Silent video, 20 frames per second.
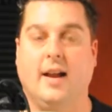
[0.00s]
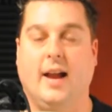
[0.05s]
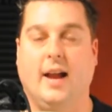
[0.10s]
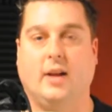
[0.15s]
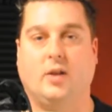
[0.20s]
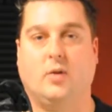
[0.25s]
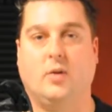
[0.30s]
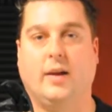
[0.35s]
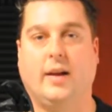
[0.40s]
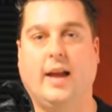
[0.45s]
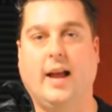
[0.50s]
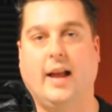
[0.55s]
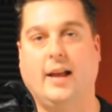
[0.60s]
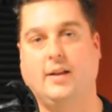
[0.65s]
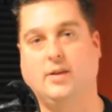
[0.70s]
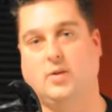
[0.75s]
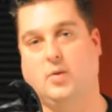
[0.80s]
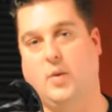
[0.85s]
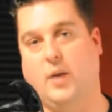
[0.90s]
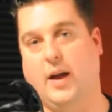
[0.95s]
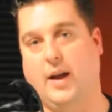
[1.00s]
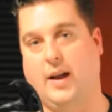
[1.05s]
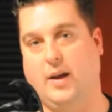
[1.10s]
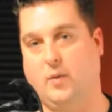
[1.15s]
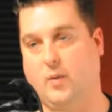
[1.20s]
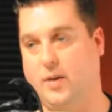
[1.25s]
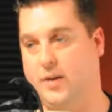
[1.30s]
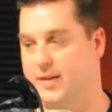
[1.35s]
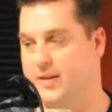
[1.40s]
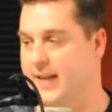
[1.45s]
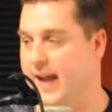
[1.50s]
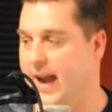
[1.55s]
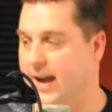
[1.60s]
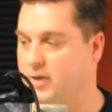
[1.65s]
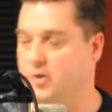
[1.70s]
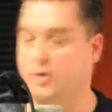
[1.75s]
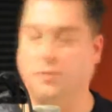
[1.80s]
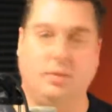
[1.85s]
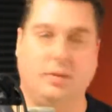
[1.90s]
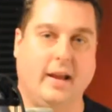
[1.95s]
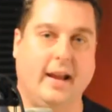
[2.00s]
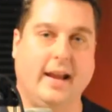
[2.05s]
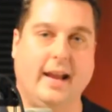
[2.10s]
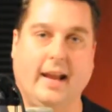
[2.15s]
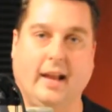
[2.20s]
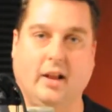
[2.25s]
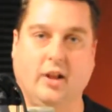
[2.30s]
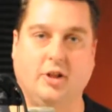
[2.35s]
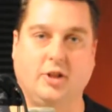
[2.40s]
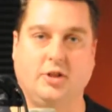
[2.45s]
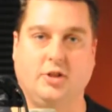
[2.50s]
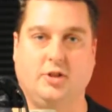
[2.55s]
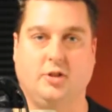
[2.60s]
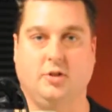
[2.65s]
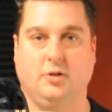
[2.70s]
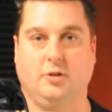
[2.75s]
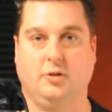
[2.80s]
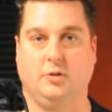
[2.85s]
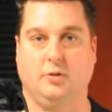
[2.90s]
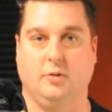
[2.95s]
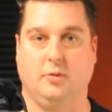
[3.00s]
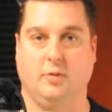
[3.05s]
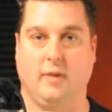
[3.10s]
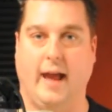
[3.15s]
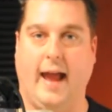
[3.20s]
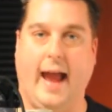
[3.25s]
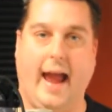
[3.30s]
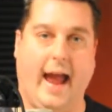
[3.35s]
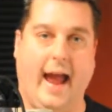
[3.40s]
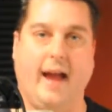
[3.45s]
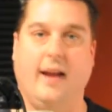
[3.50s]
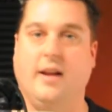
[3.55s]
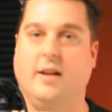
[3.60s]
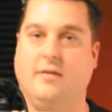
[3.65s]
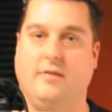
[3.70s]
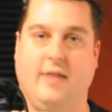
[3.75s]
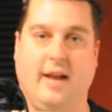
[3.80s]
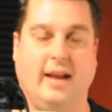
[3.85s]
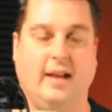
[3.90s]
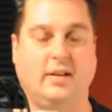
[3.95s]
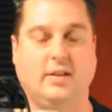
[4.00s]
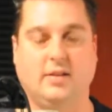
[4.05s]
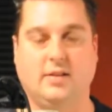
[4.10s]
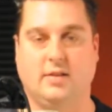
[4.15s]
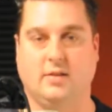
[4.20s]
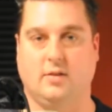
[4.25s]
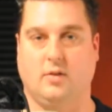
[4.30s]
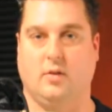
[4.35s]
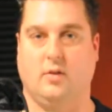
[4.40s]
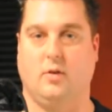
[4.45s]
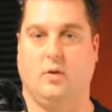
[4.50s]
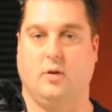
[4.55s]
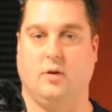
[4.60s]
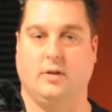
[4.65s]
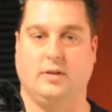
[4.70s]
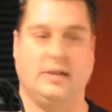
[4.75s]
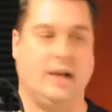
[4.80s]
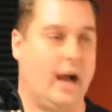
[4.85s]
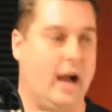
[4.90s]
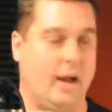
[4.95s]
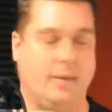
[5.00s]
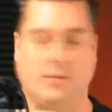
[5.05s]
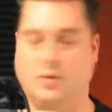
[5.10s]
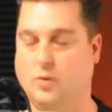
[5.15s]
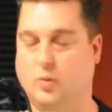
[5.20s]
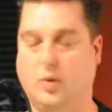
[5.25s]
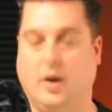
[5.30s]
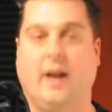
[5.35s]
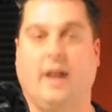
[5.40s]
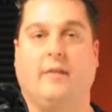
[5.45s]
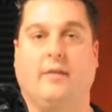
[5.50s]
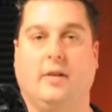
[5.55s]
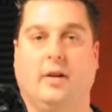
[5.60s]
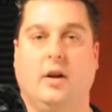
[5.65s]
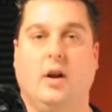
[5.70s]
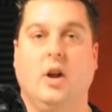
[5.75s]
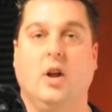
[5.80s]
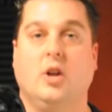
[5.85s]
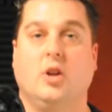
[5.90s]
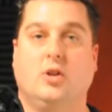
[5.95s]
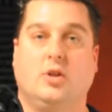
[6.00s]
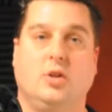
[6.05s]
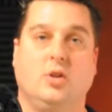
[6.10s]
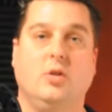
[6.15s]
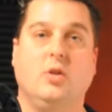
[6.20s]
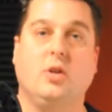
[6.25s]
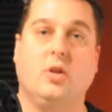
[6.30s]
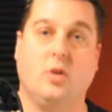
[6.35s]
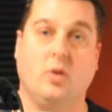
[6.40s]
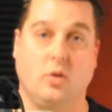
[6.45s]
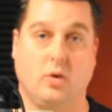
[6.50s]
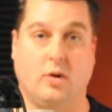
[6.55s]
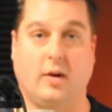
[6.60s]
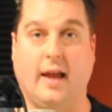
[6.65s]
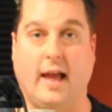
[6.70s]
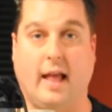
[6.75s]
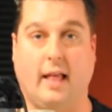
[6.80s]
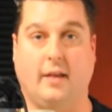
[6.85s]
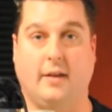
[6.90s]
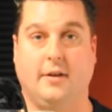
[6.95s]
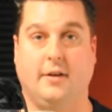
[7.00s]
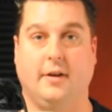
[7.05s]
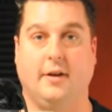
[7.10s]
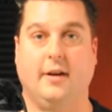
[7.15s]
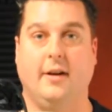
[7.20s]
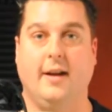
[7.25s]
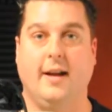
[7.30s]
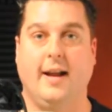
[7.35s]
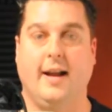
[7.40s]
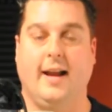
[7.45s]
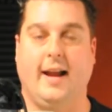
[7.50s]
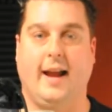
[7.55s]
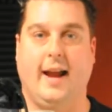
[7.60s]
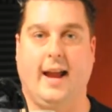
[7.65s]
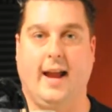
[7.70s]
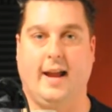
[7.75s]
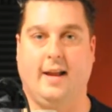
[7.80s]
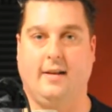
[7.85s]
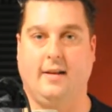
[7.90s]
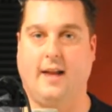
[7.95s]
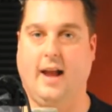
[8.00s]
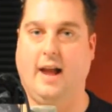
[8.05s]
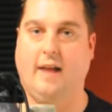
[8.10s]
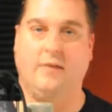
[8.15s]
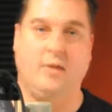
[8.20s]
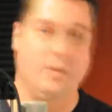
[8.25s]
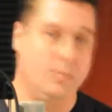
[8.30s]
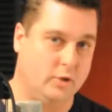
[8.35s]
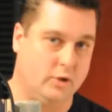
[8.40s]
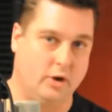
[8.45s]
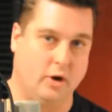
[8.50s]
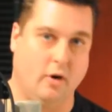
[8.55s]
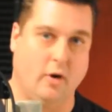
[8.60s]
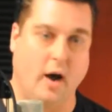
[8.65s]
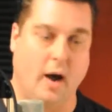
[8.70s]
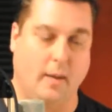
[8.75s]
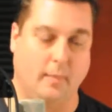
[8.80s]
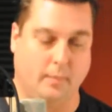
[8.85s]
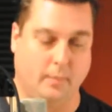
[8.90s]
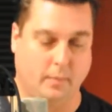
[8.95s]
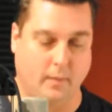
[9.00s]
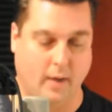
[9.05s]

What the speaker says: And Quick Add is a way with natural plain English to add events or times or whatever to the Google Calendar and have them show up.